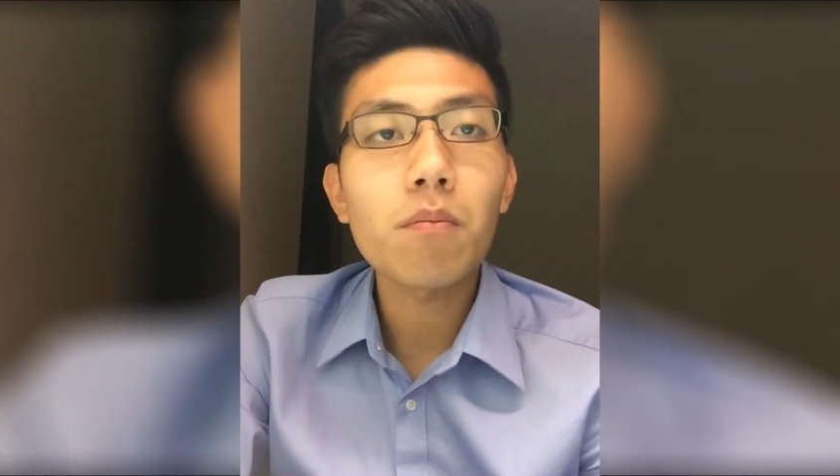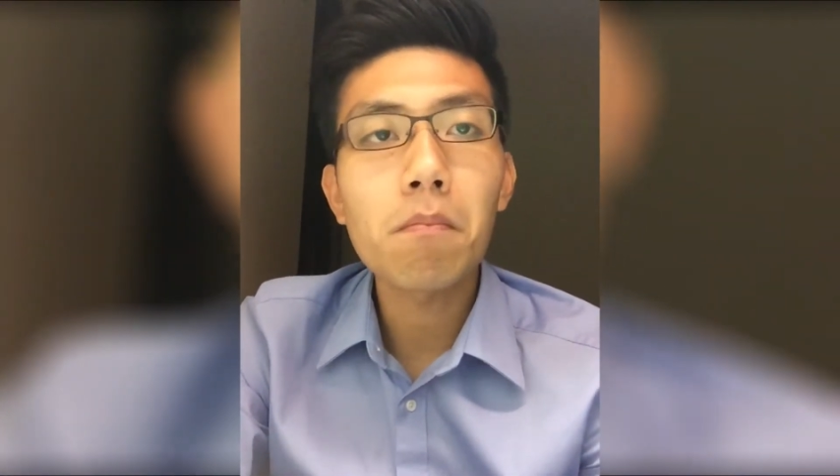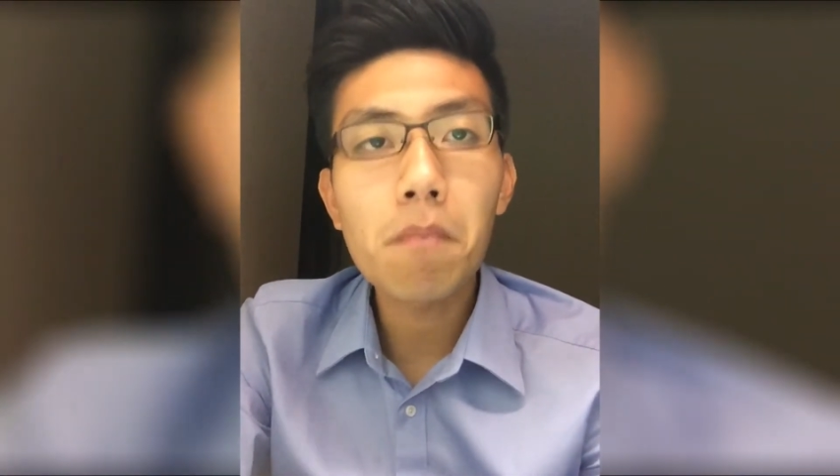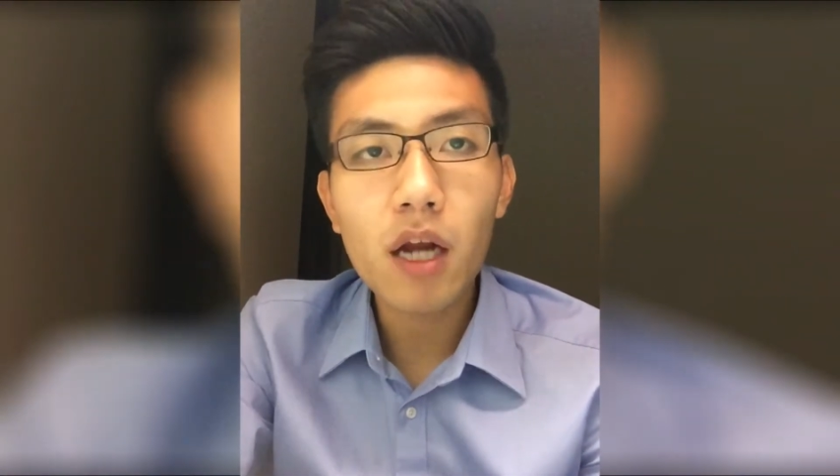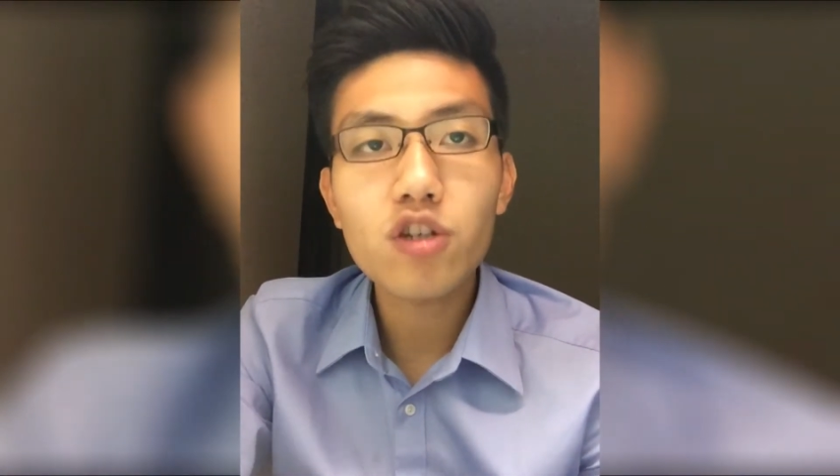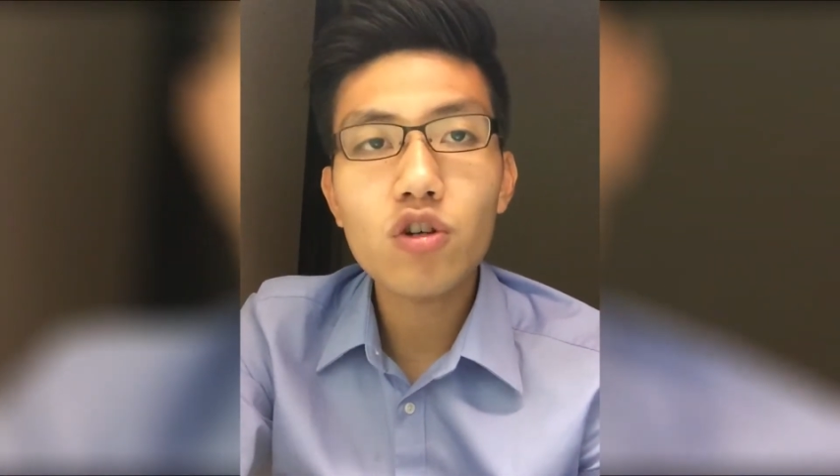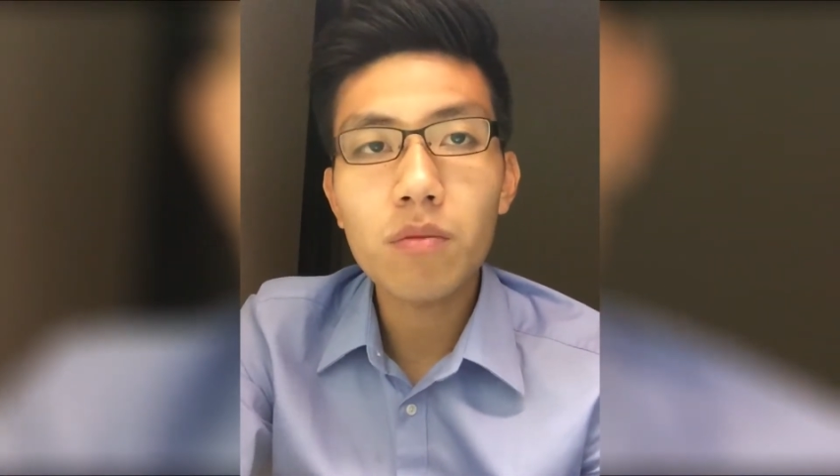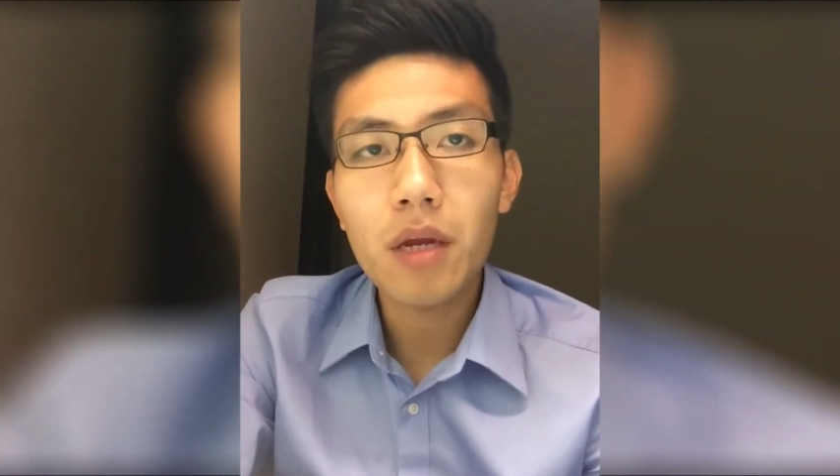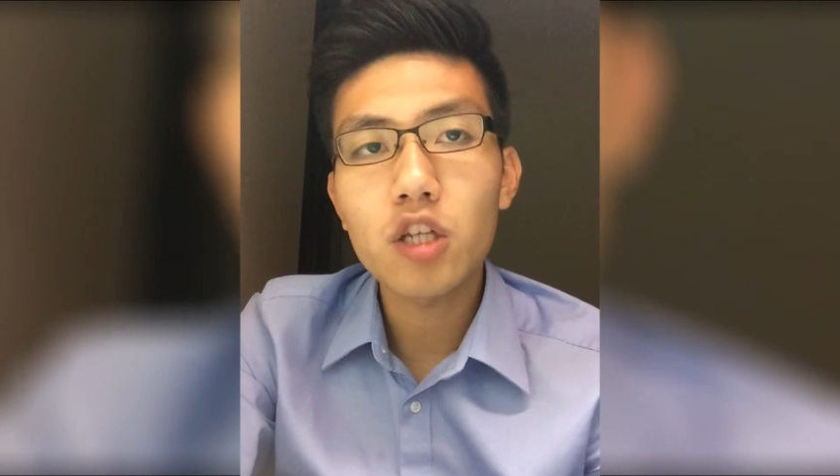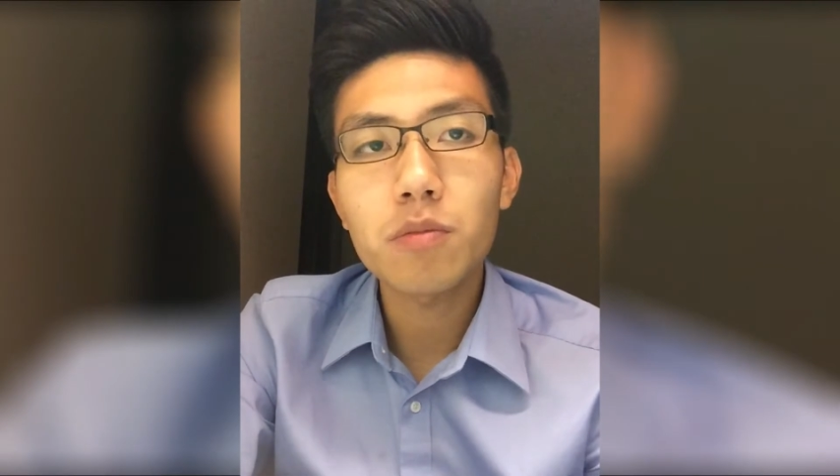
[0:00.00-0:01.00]
much
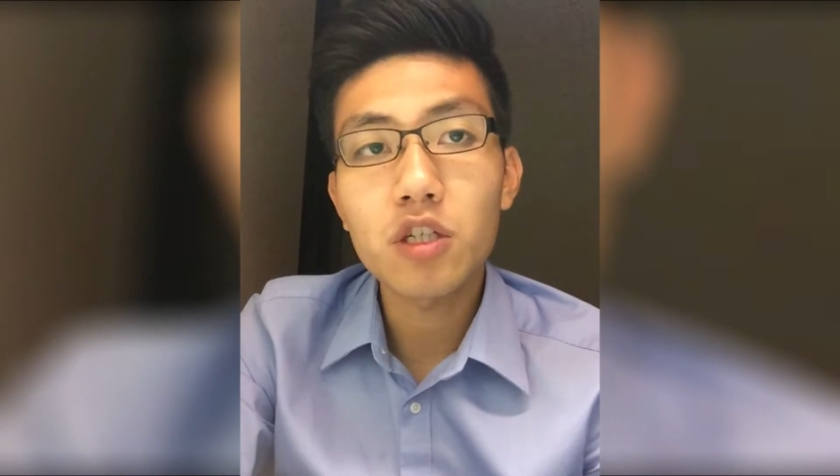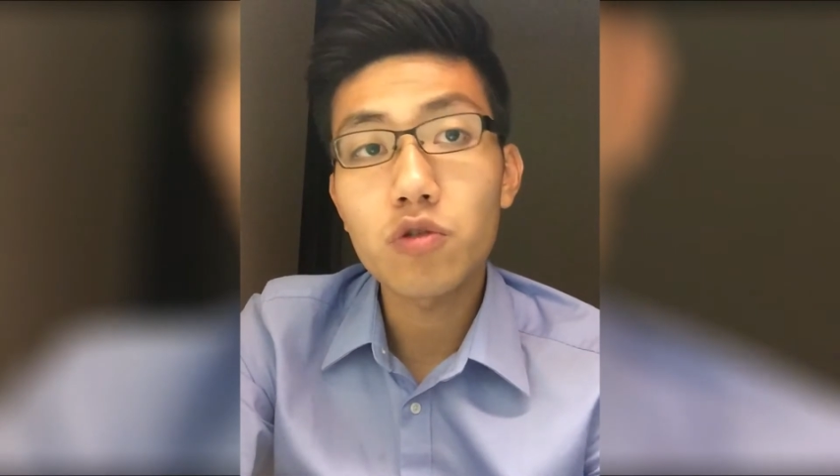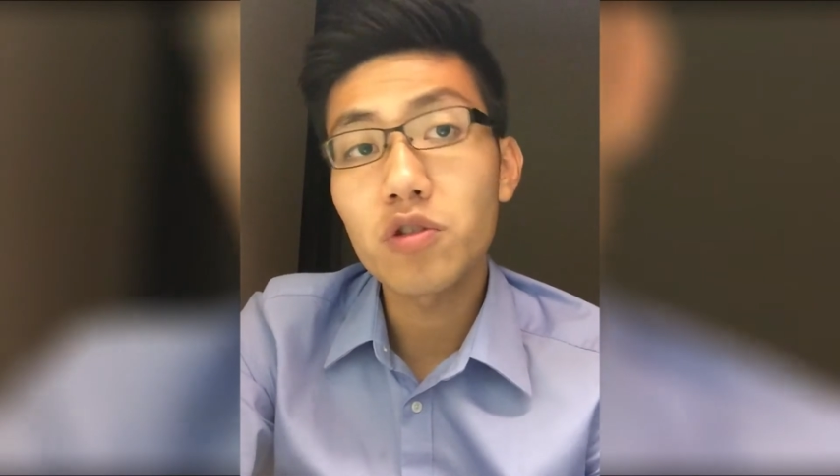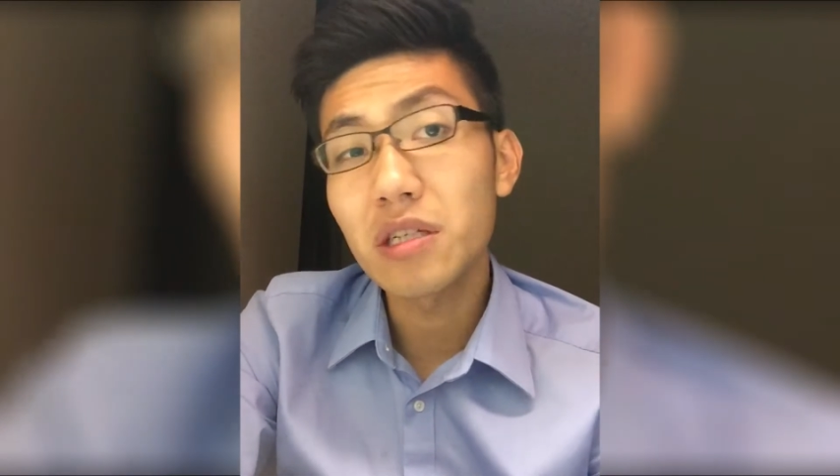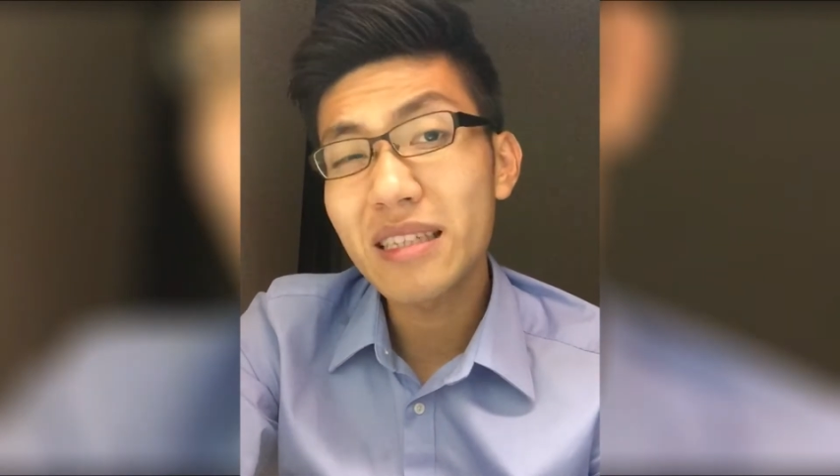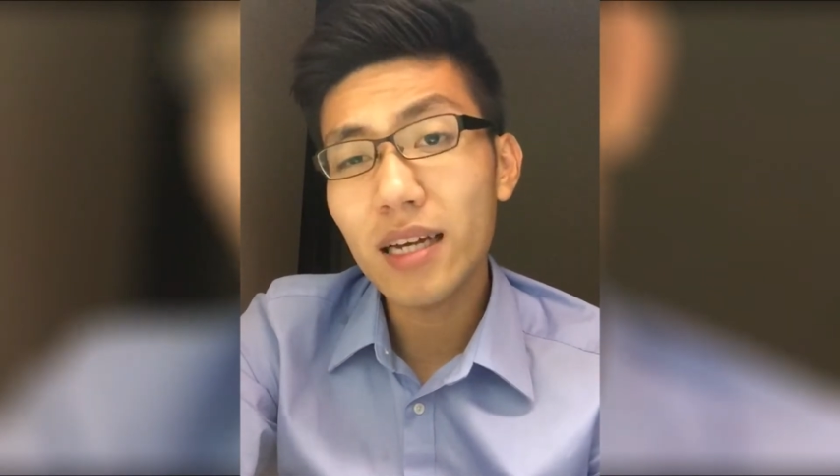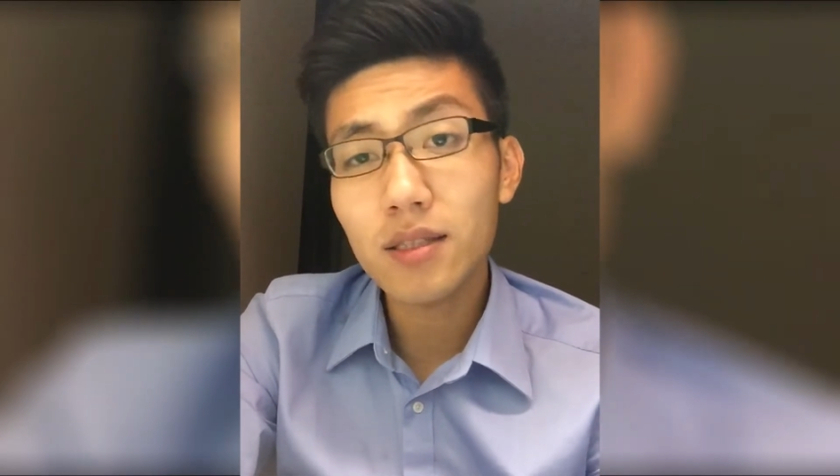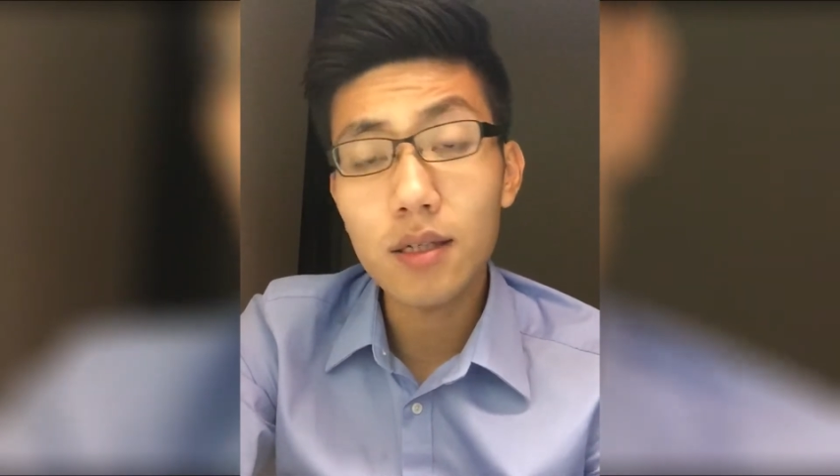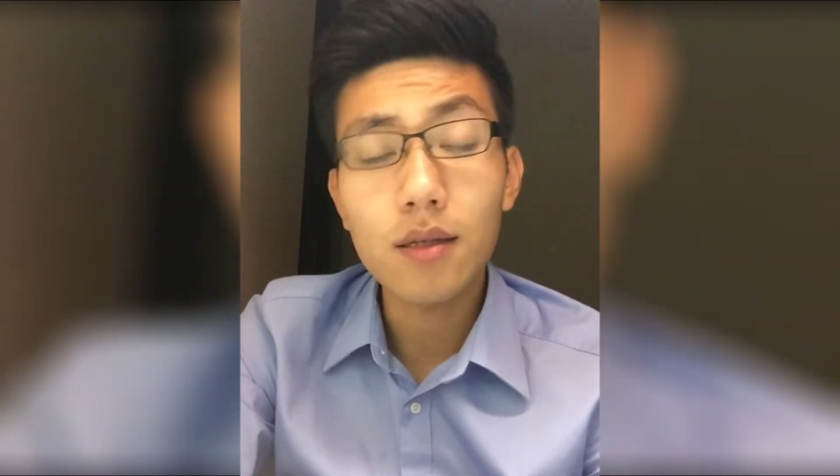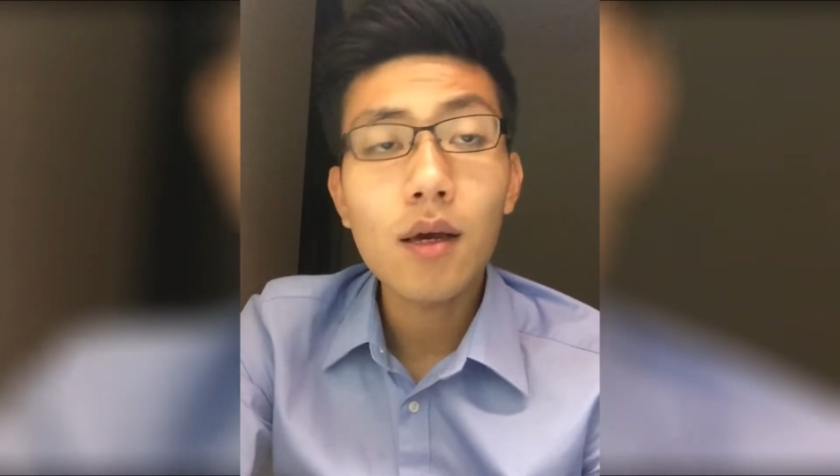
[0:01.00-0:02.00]
on management is usually
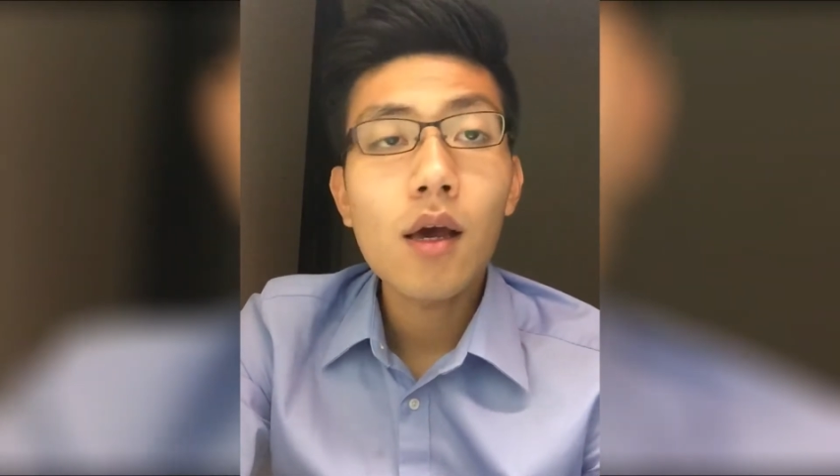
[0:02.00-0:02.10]
tested.